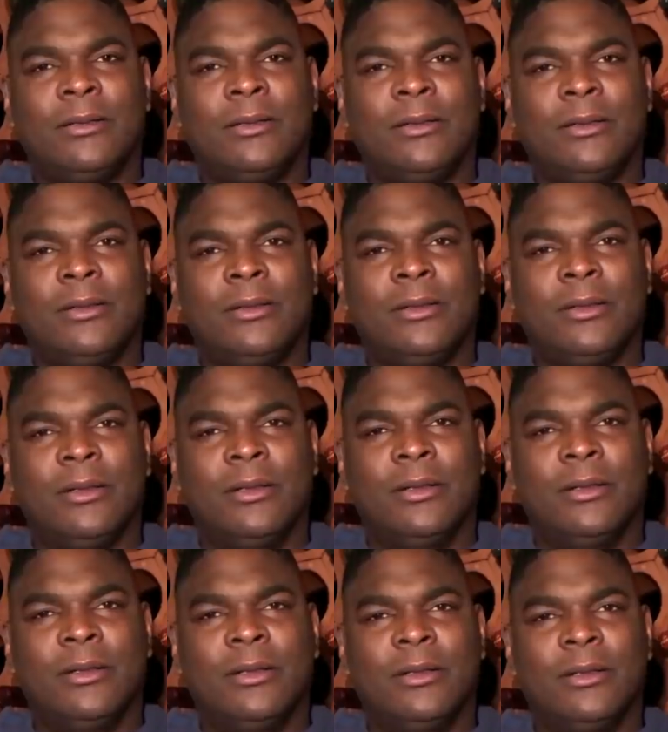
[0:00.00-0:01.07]

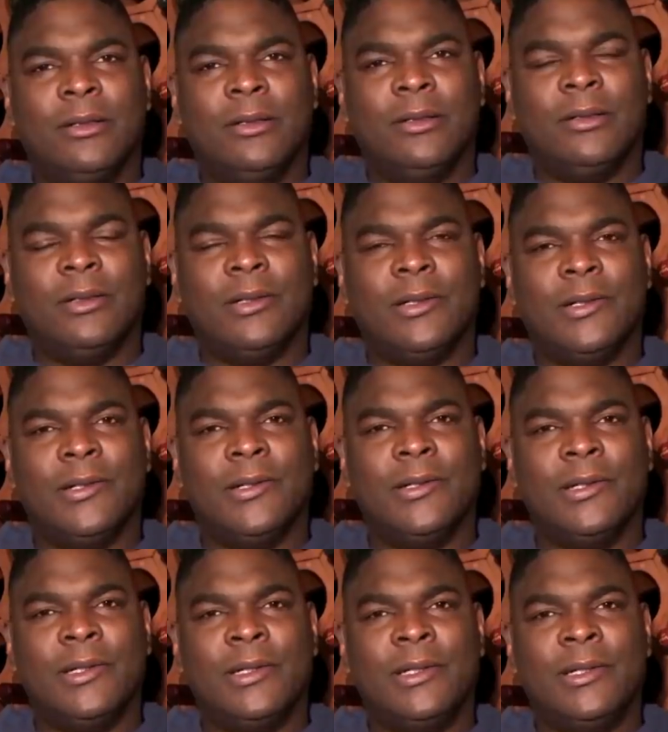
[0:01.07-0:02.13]

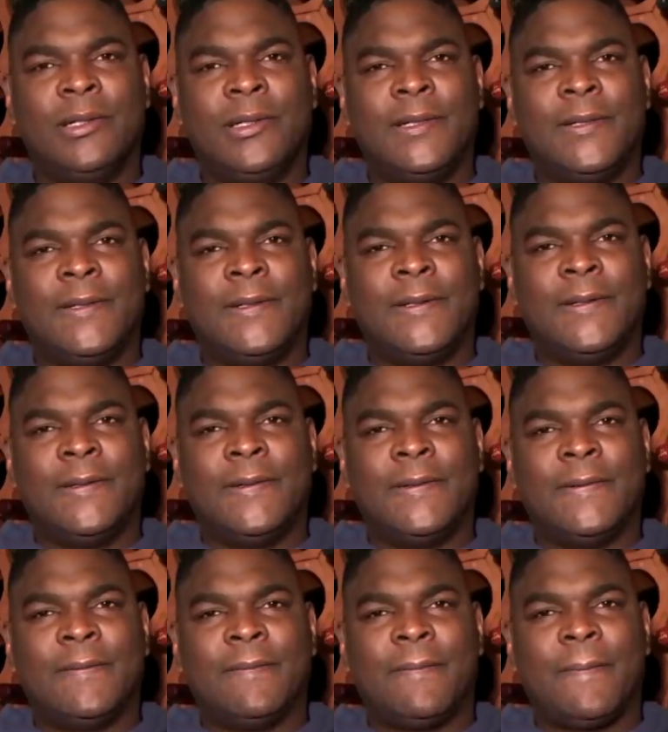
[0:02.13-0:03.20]

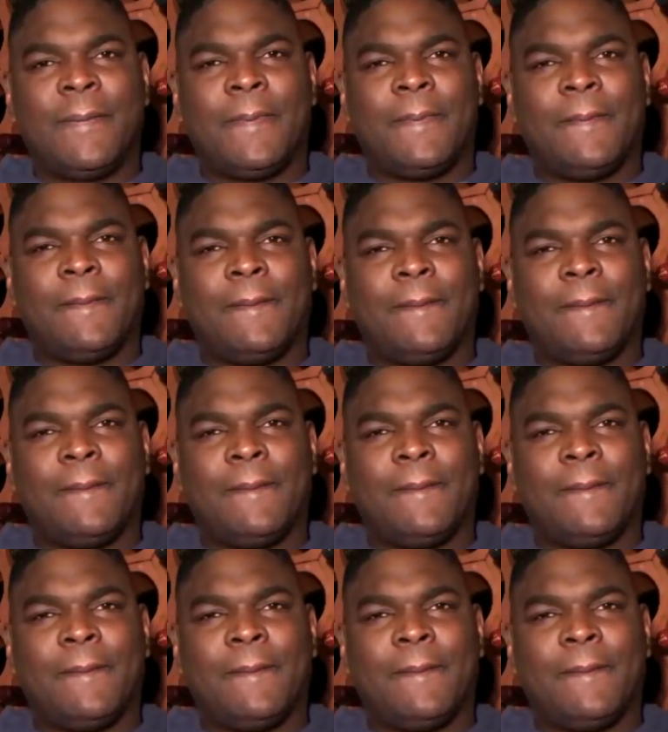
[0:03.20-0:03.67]
[no speech]